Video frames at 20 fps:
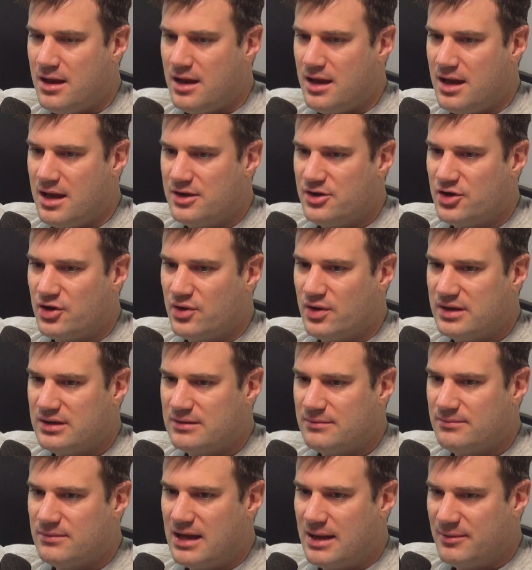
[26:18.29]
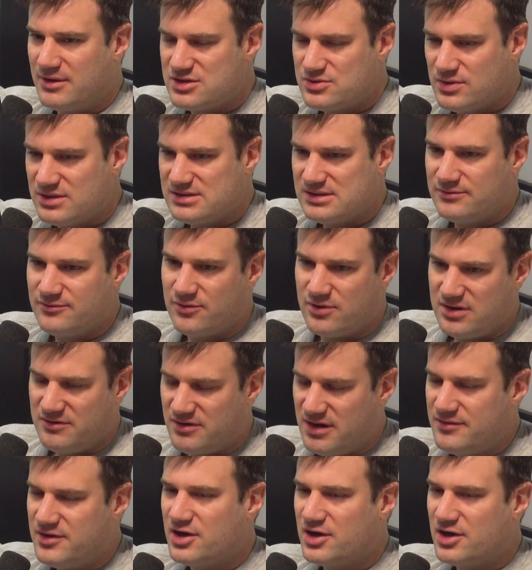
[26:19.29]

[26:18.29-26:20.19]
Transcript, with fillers: and you're going to, how much was it, forty-five,